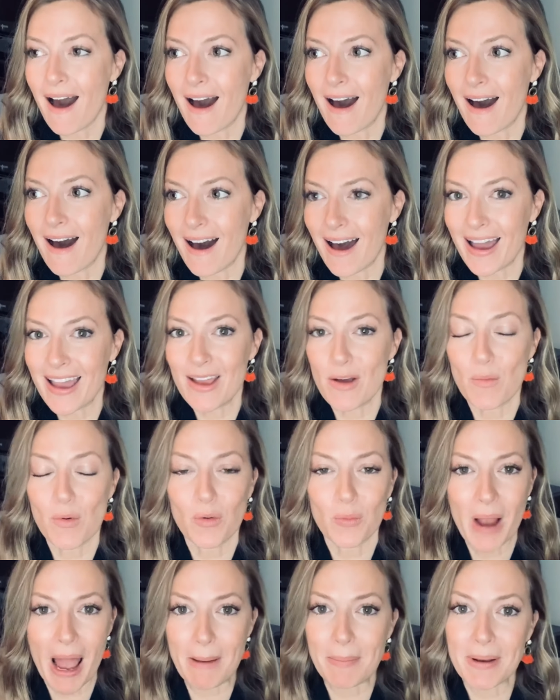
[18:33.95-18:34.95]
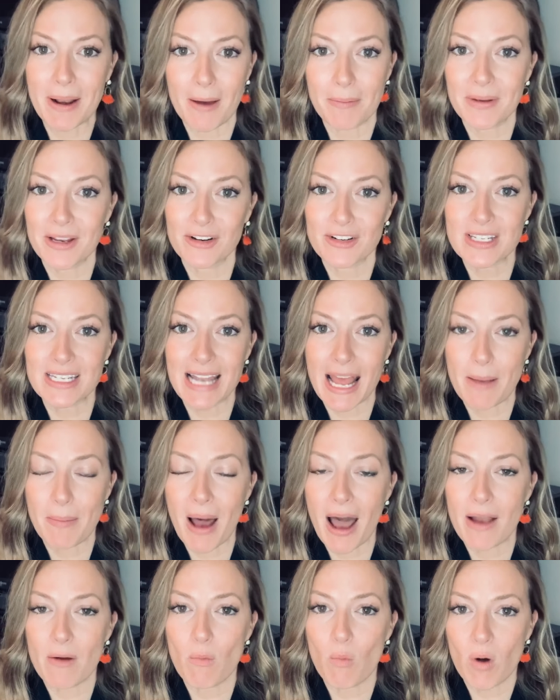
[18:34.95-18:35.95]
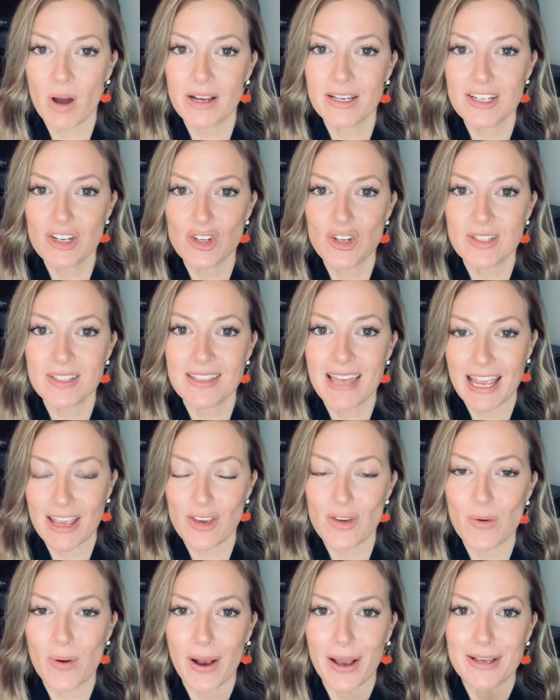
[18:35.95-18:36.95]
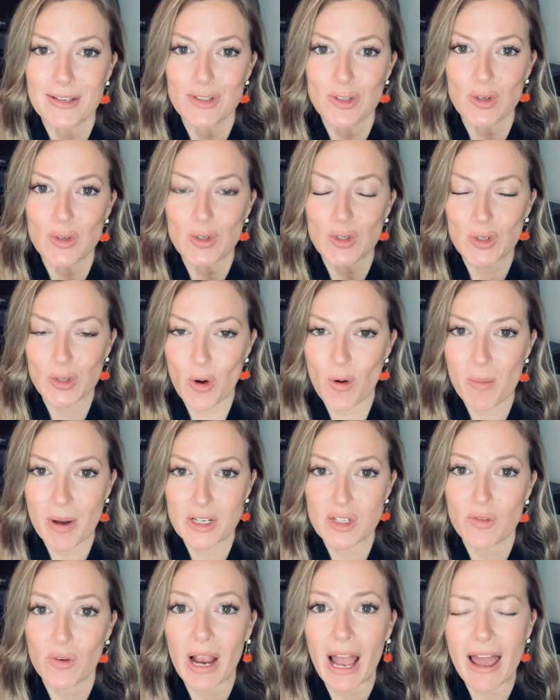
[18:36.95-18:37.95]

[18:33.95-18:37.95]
I will wrap it up here today, but I want to just thank you guys so much for